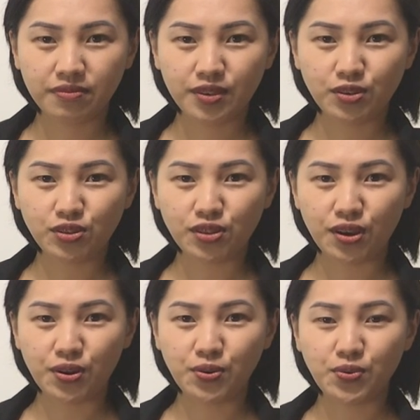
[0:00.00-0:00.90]

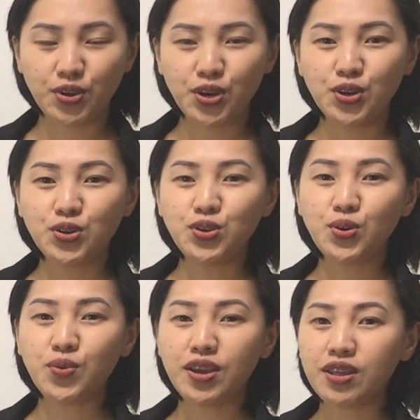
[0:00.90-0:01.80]
So,
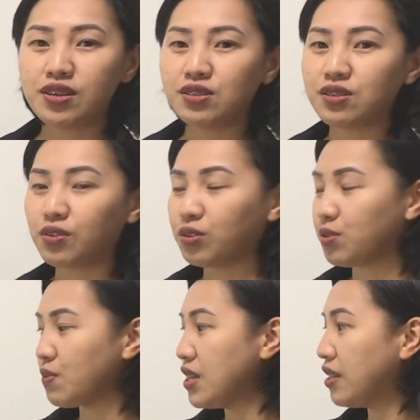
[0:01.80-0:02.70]
doing these
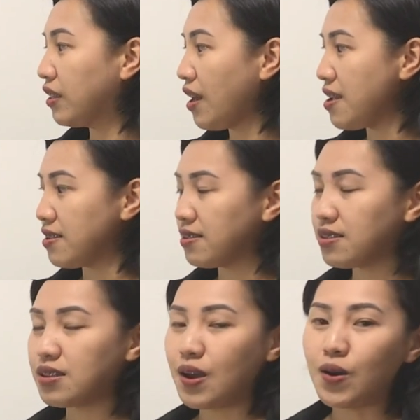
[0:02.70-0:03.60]
3
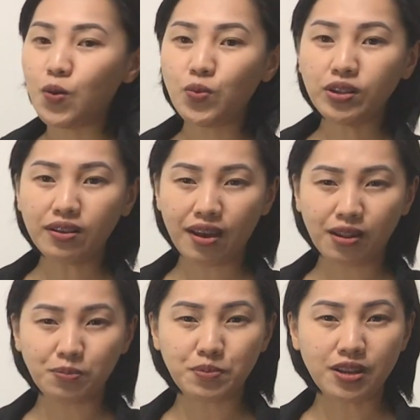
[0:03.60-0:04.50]
things will
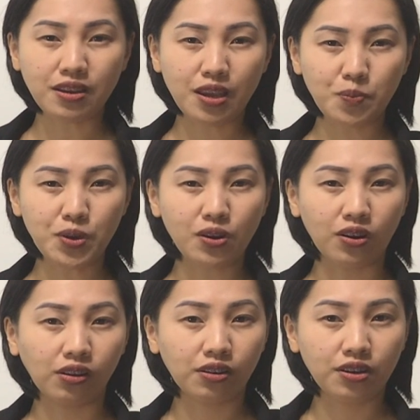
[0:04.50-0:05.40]
help in keeping our
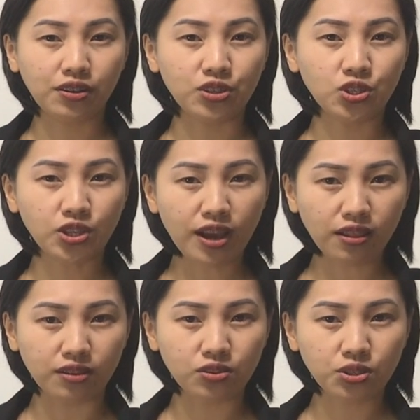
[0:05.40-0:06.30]
learners
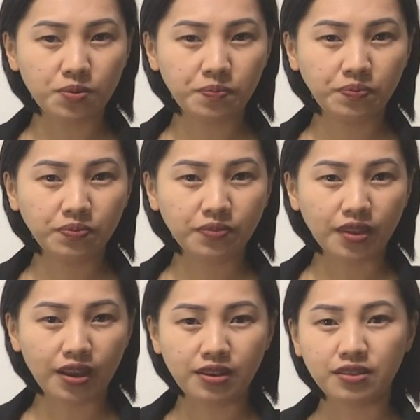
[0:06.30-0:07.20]
challenged
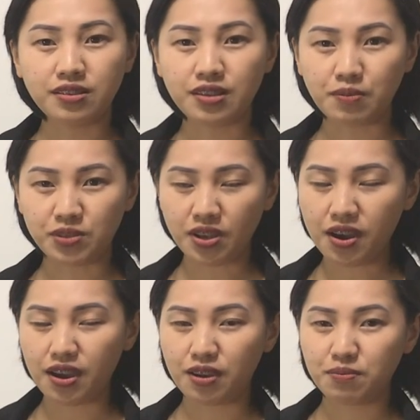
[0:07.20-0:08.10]
and at the same
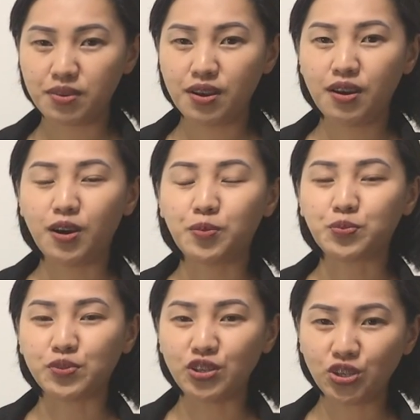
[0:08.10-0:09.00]
time
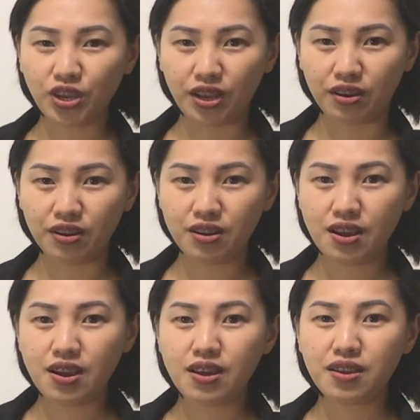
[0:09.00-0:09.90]
appreciated
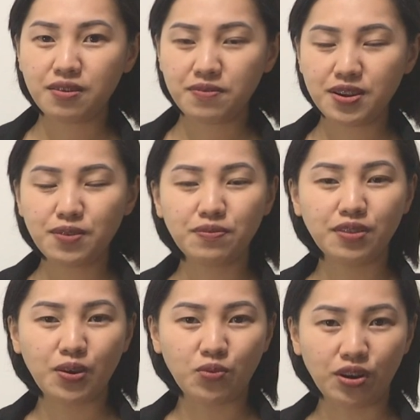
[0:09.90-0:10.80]
even if
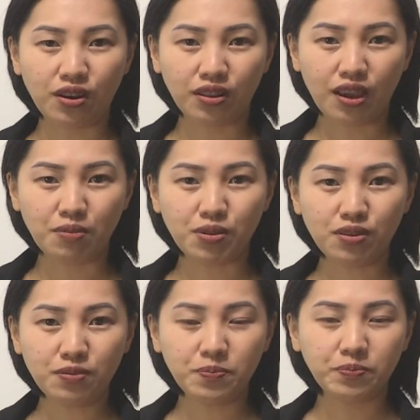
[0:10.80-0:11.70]
they were not
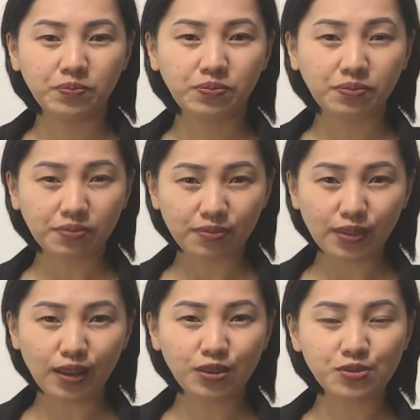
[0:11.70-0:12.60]
able
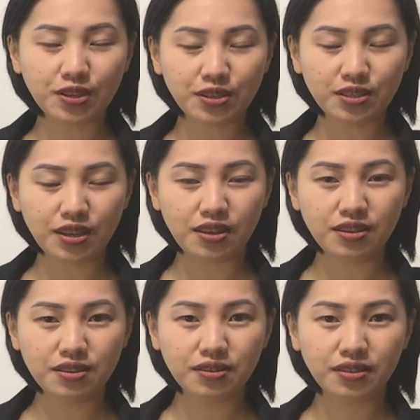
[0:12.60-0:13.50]
to
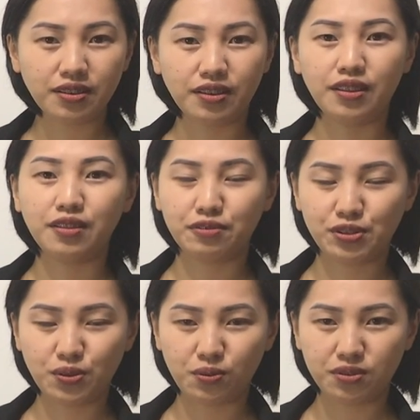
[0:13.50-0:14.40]
succeed in the
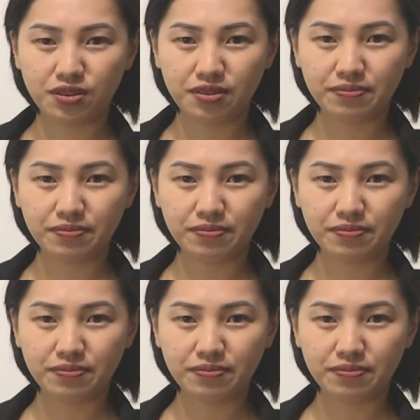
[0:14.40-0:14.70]
results.